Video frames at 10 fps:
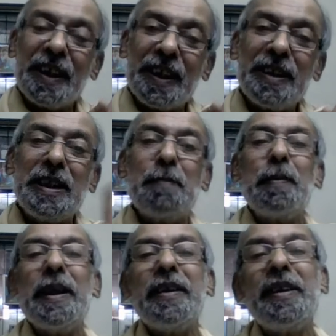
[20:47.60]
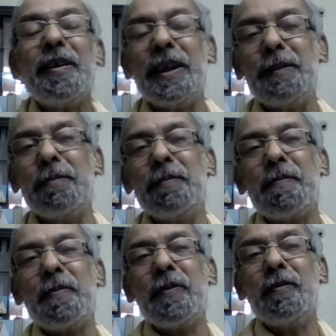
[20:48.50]
contemplating on Him.
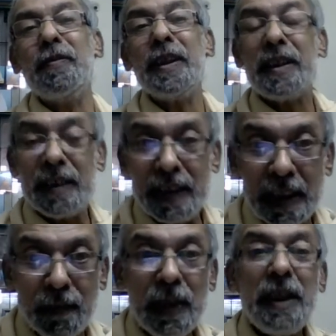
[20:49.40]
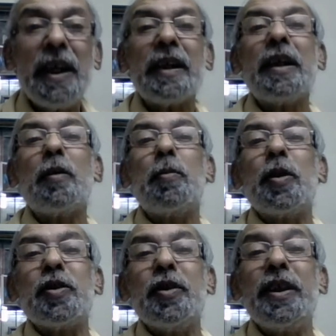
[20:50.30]
We get an
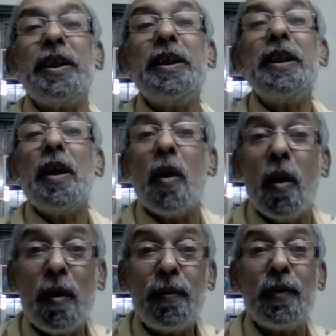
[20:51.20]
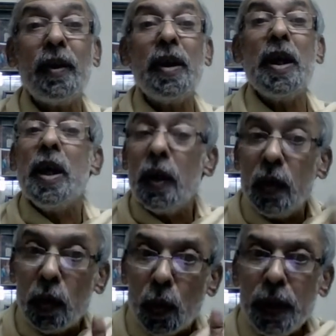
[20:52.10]
opportunity of
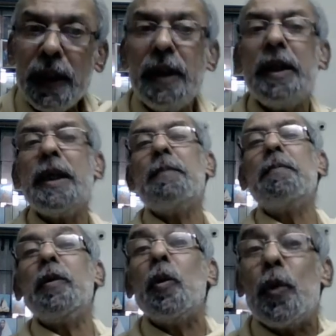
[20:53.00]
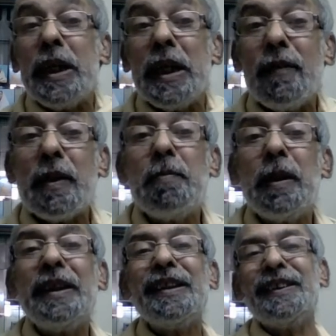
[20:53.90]
knowing Him, knowing our
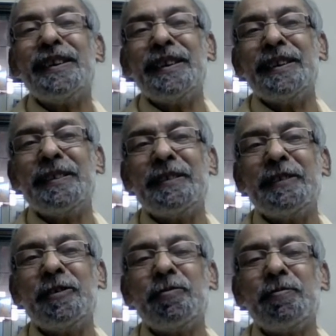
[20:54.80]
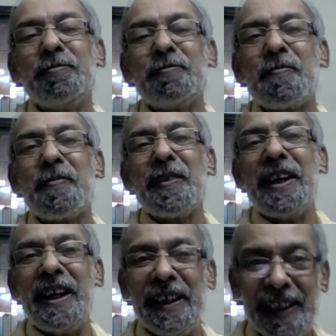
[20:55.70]
Mother,
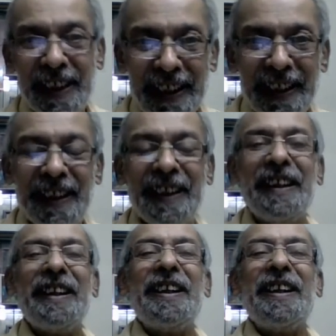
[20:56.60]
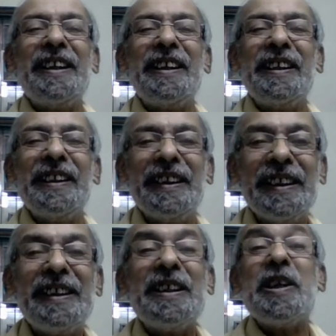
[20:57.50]
and then
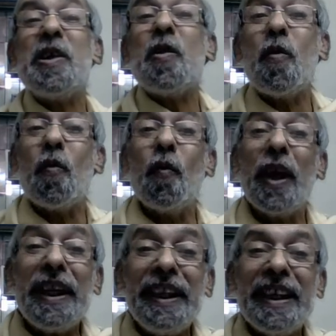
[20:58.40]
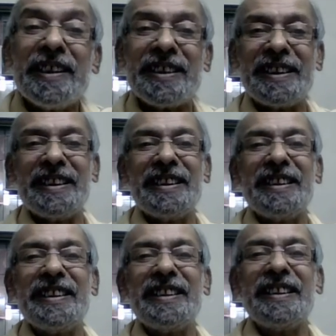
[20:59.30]
the
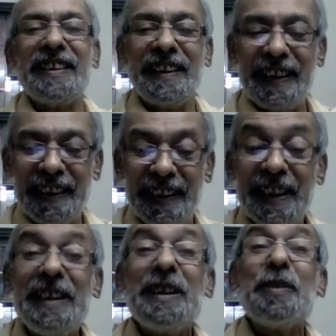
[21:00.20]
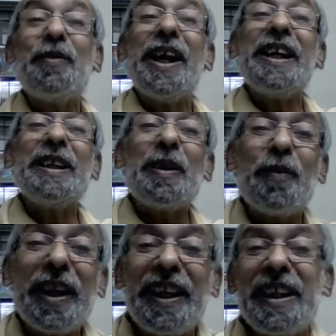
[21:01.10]
oneness. Then the final
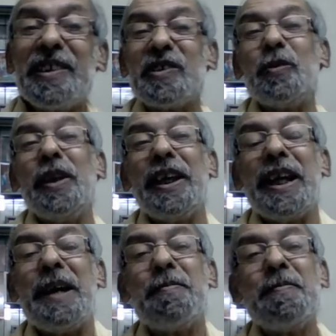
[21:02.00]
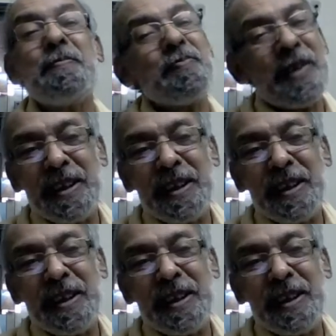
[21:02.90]
oneness will come